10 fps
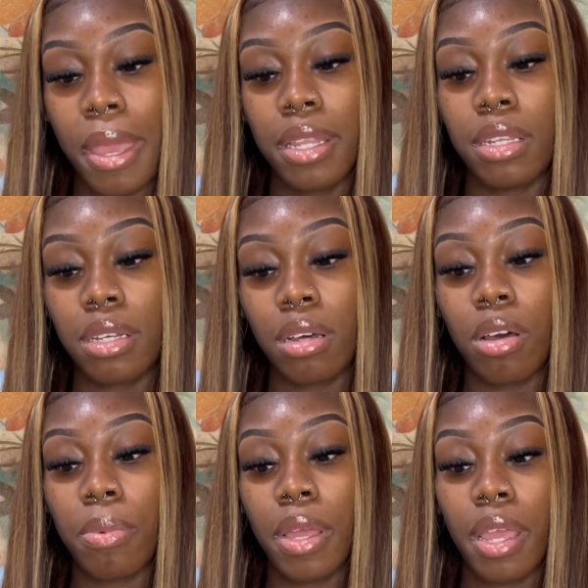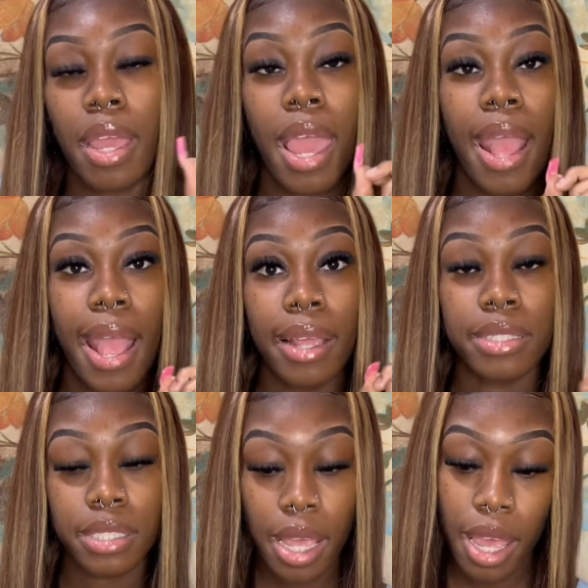and look up
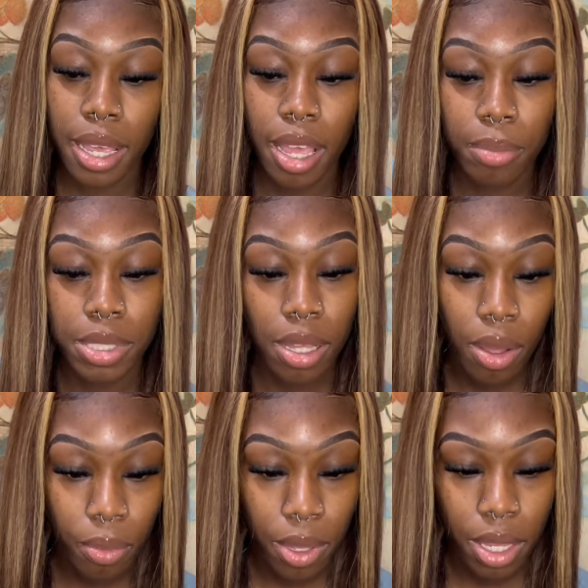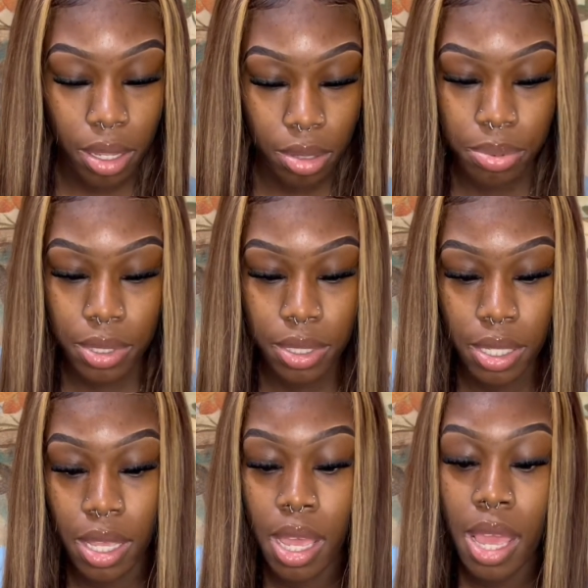hashtag Amazon Wig Company
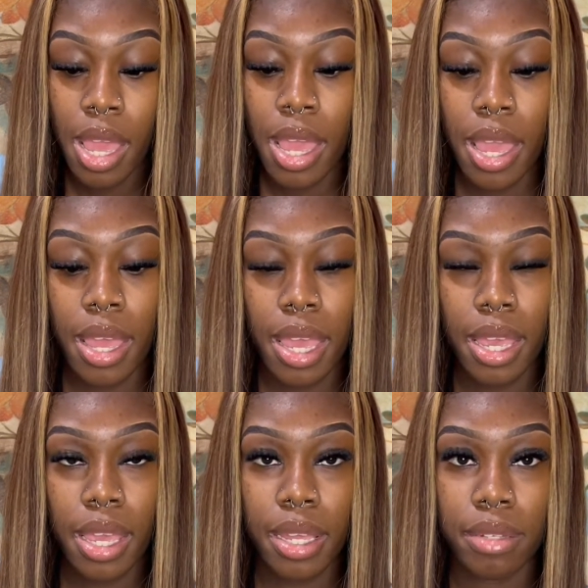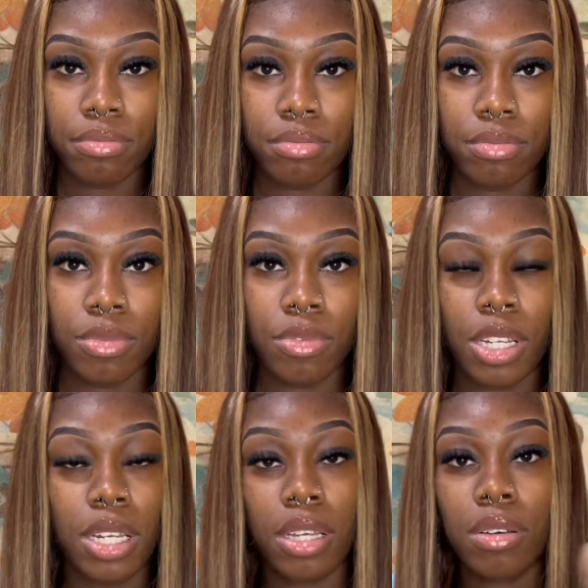and
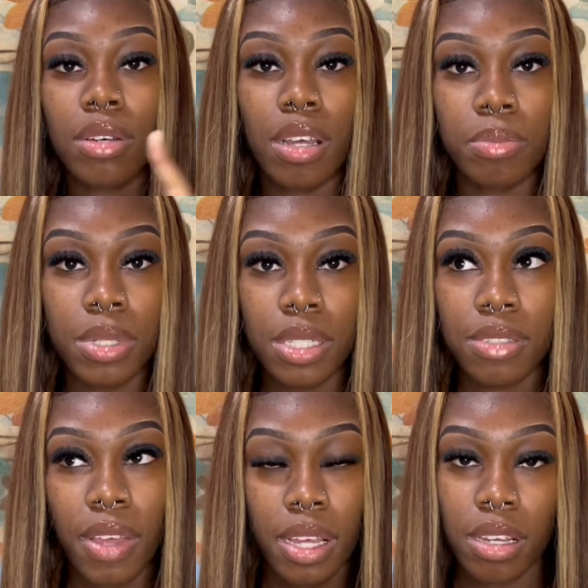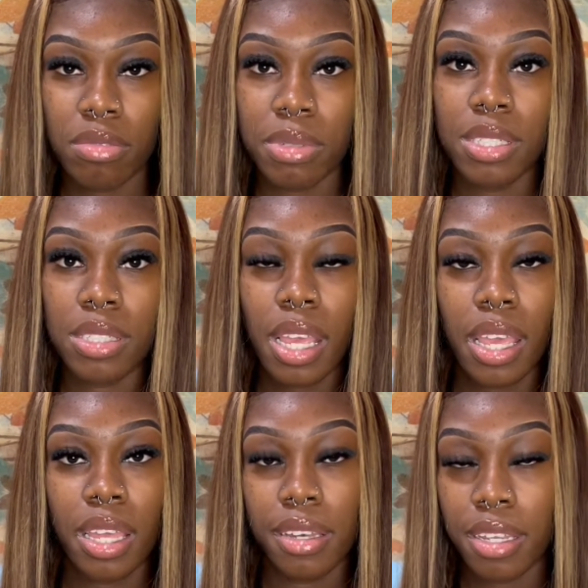click on companies, find companies,
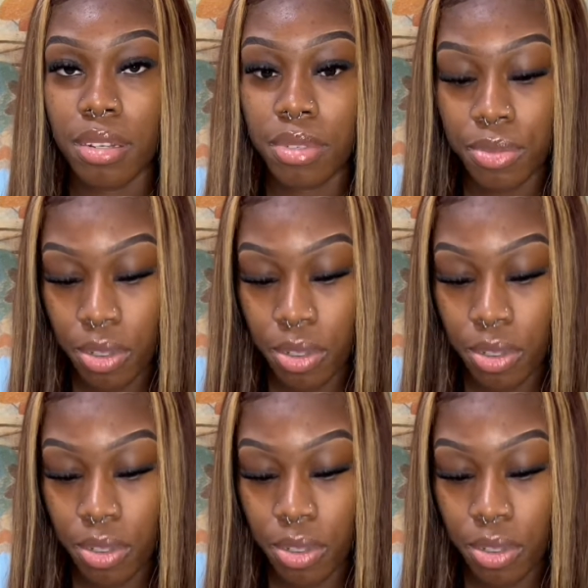and DM them your